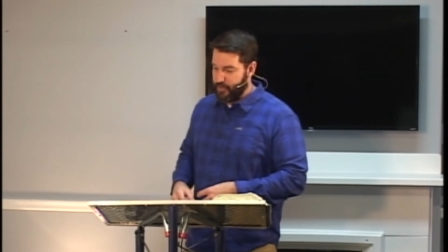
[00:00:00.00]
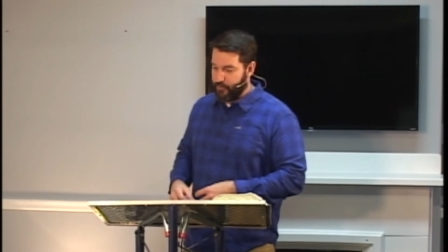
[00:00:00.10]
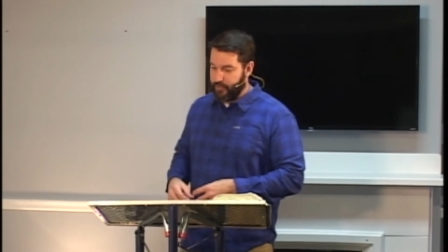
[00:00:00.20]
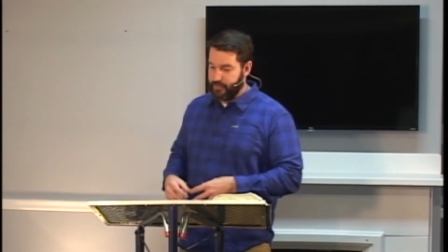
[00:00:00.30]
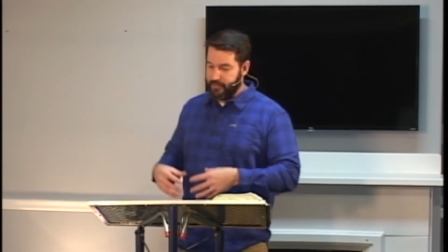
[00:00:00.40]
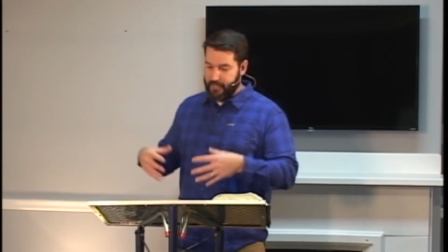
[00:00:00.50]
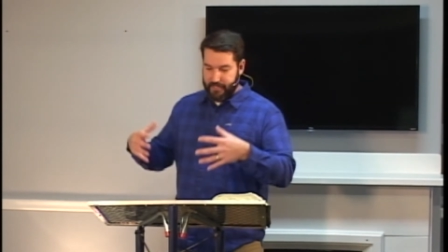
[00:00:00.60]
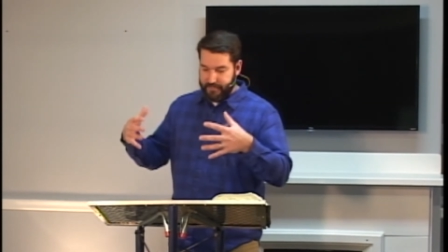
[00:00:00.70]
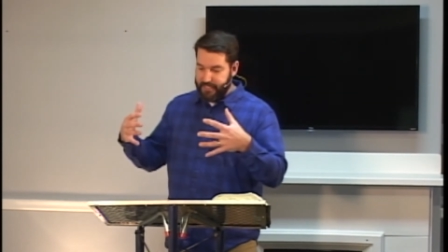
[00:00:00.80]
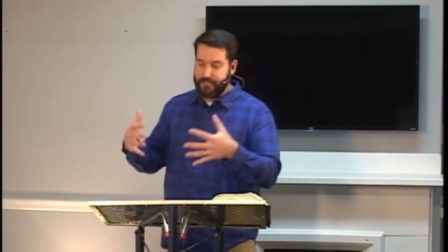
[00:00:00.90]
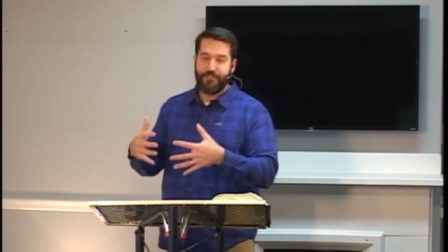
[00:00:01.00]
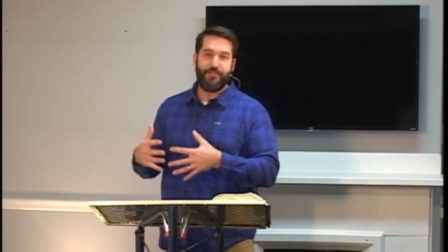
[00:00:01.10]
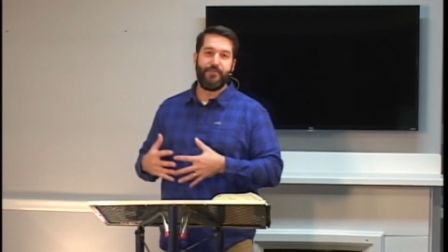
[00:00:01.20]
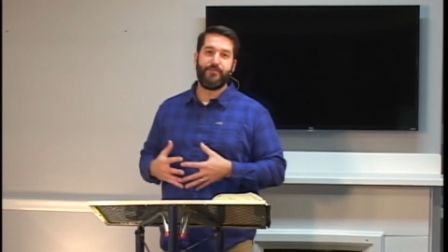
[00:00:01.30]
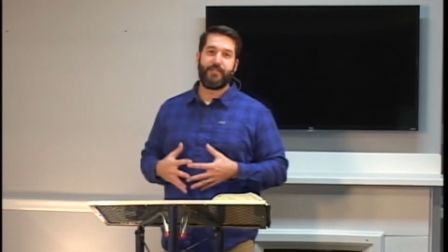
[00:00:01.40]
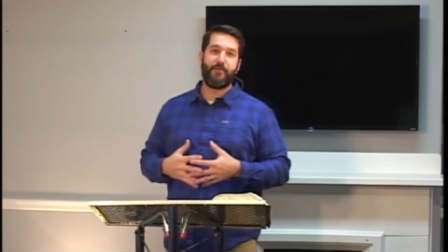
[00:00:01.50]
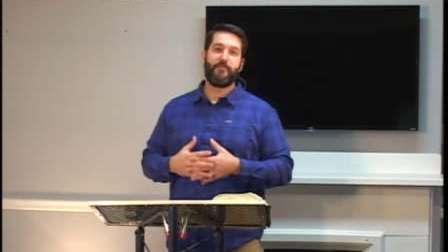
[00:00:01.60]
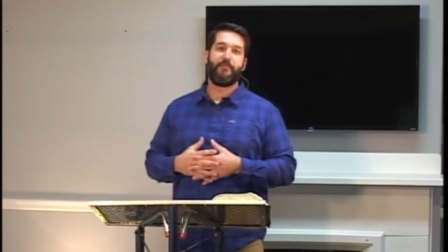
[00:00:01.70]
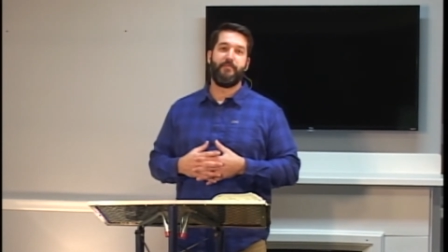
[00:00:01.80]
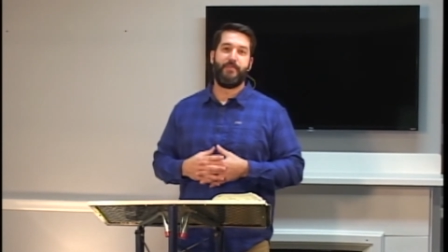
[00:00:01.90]
Well, these Jews, they
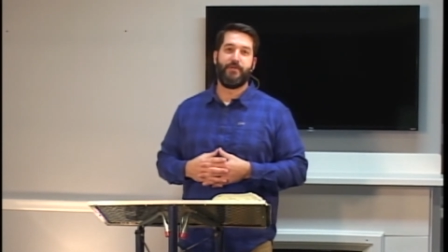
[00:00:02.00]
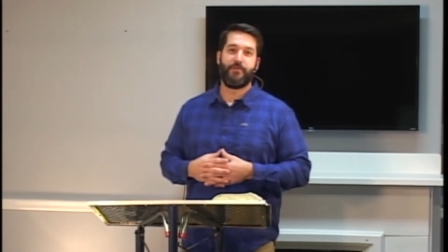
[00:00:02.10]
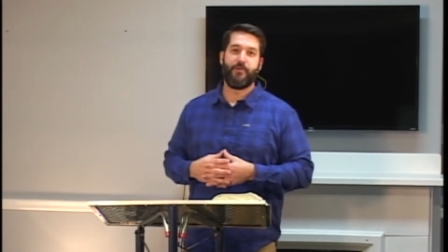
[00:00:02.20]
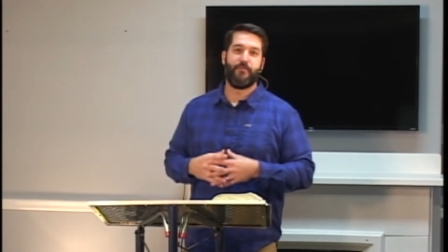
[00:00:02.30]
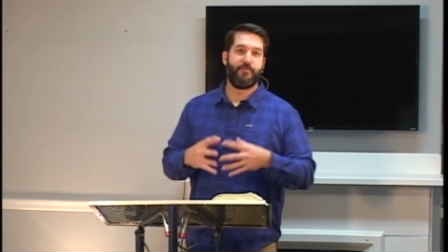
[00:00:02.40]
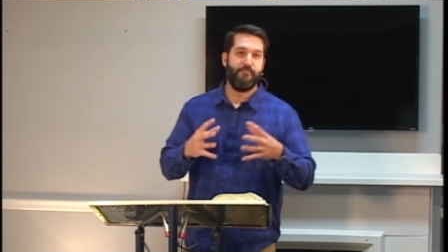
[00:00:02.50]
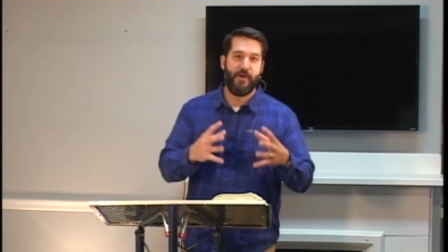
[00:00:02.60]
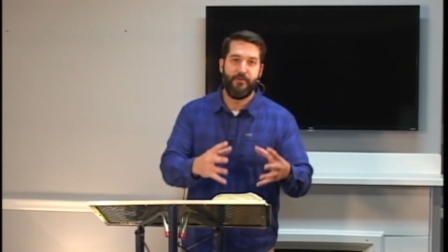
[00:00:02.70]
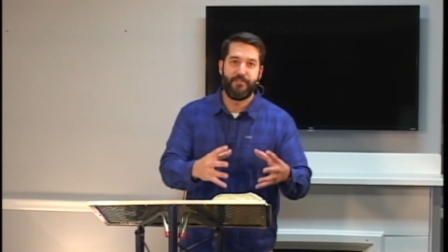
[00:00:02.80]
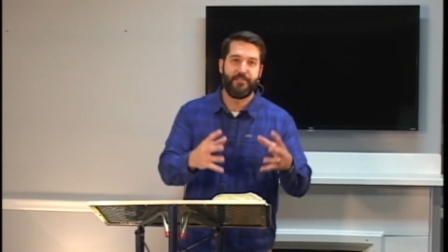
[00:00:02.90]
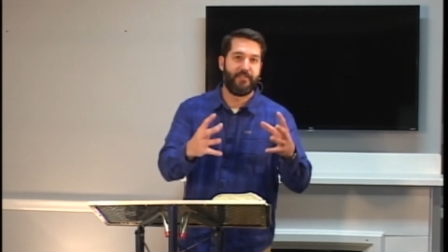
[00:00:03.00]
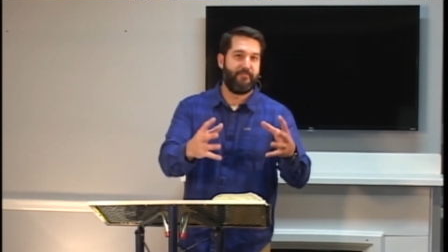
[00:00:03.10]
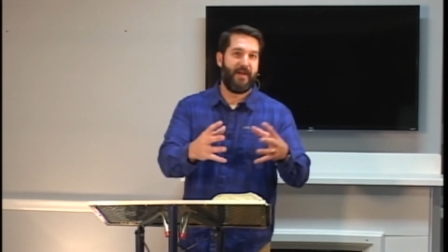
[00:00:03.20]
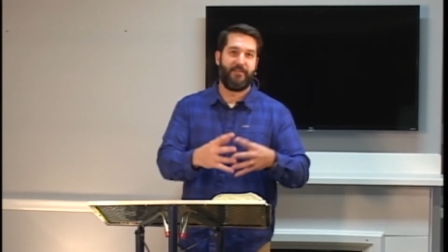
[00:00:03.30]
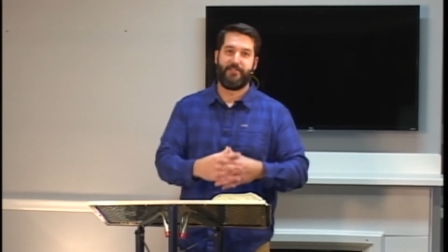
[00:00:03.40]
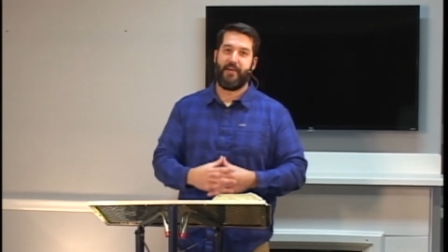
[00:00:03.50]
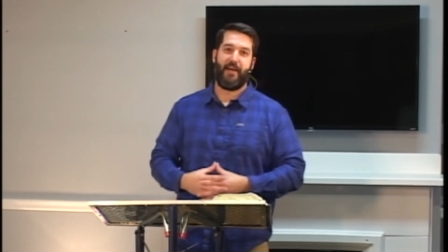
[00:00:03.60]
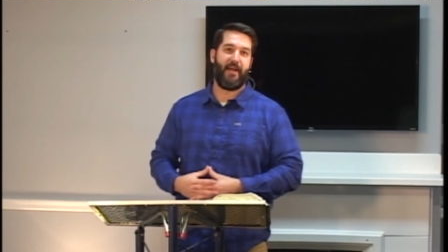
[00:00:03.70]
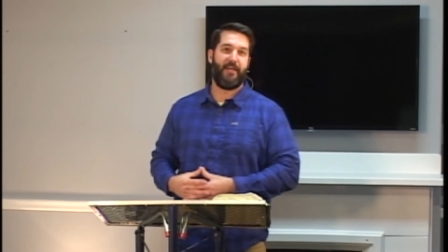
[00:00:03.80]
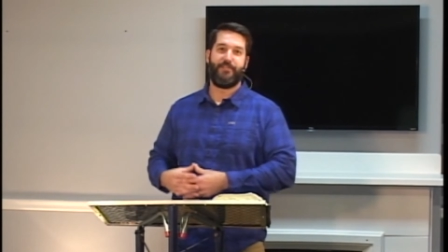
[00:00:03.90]
were familiar with Moses and Mount
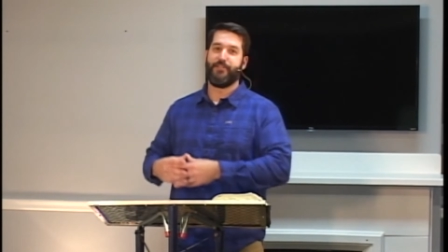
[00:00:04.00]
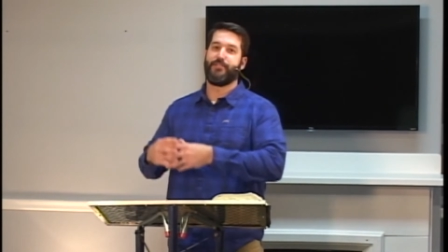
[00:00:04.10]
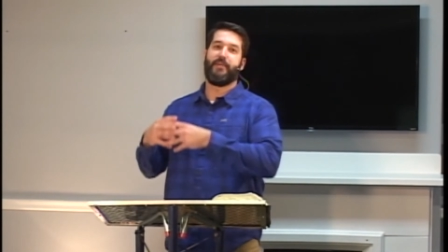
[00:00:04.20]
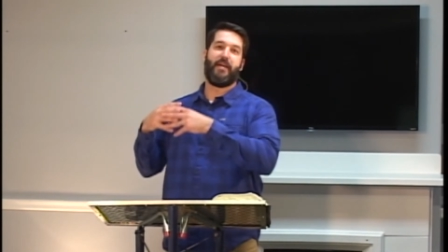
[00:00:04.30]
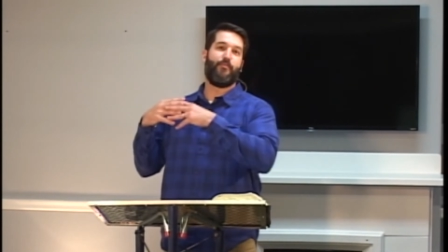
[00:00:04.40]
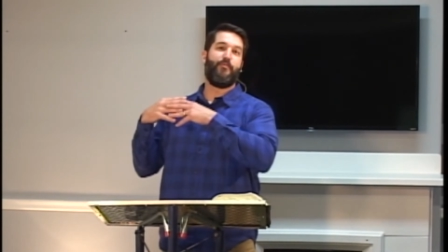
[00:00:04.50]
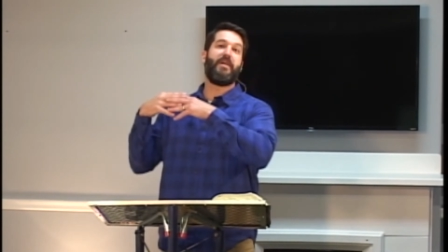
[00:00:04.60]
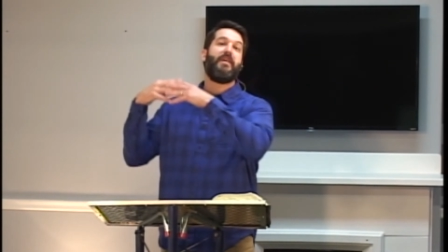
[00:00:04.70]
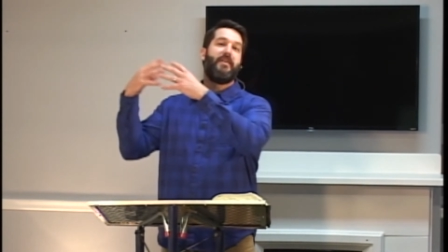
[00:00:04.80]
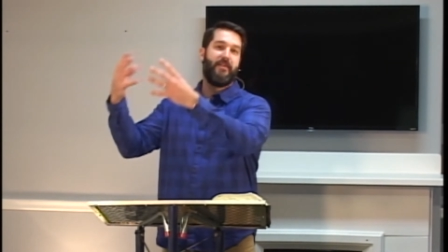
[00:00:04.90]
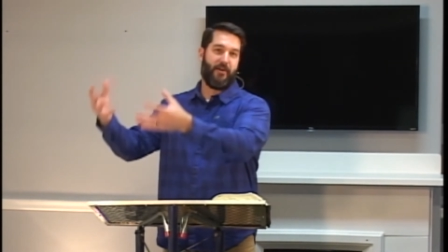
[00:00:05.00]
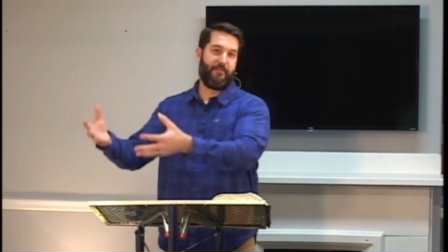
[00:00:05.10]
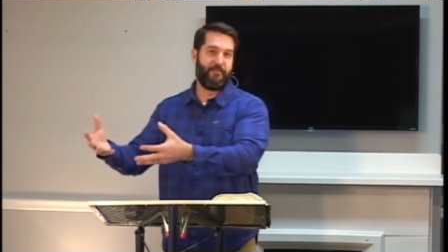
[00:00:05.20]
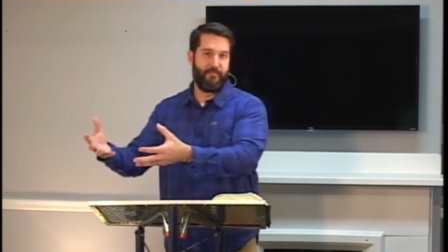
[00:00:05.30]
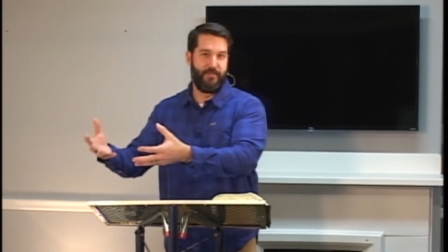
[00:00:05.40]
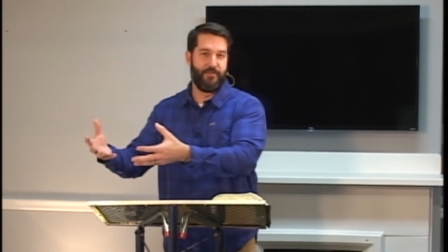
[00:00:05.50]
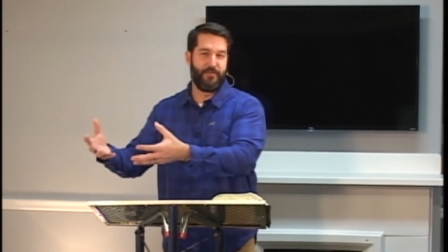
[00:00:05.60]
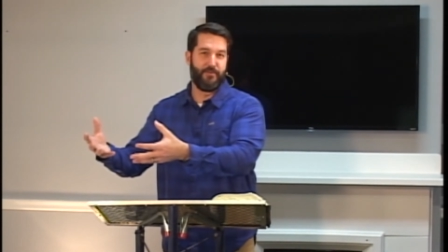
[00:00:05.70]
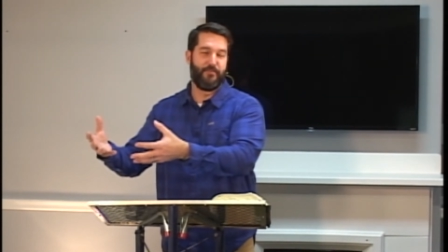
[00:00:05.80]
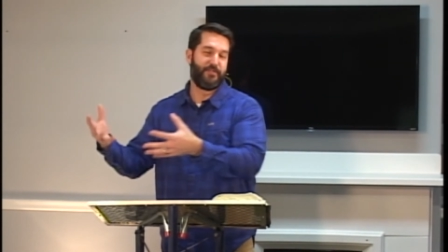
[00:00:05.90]
Sinai just like we are
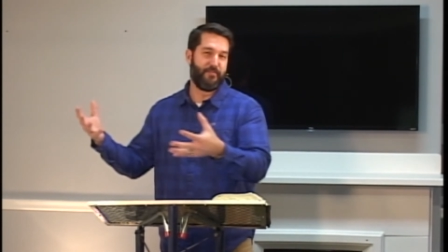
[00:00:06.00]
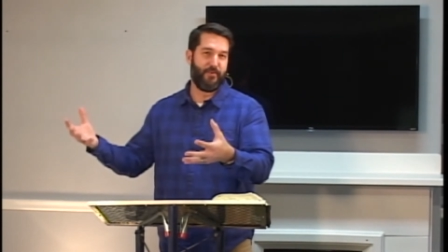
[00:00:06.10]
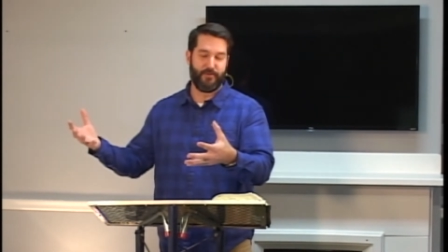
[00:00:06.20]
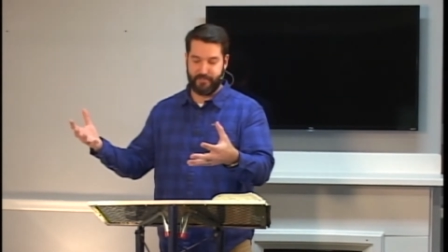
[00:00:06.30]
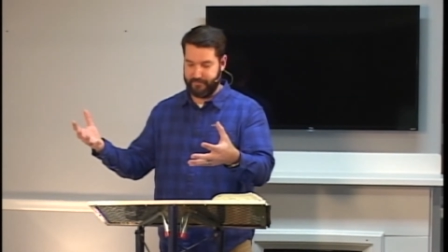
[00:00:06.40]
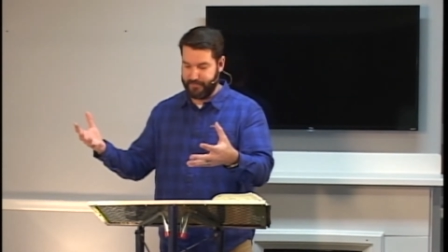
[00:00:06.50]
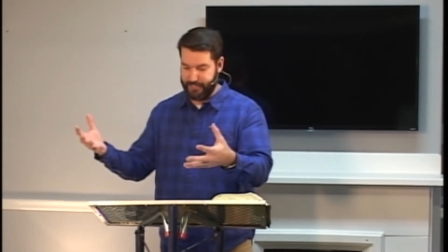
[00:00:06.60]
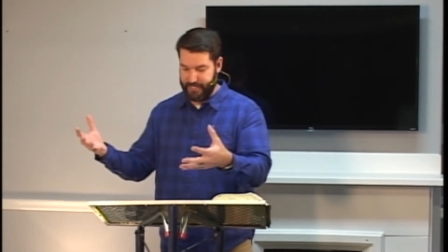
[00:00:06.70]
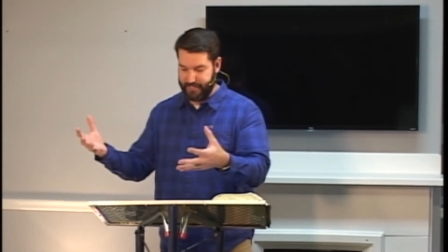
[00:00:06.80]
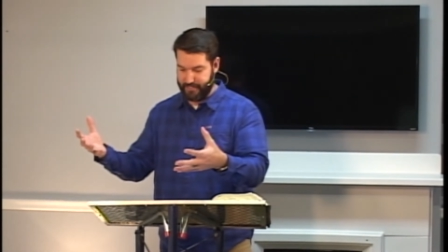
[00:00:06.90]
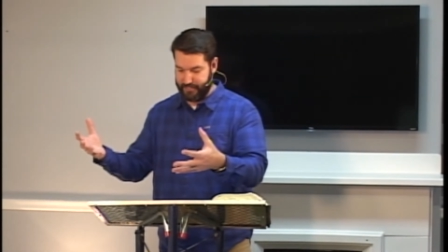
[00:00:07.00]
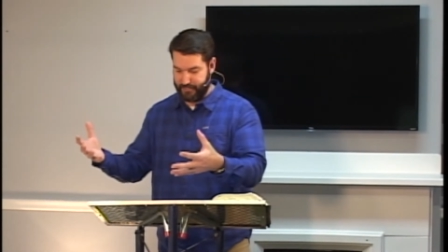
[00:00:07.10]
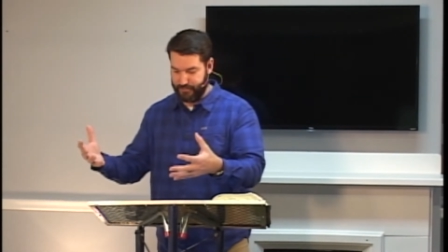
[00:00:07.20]
familiar with the birth of Jesus.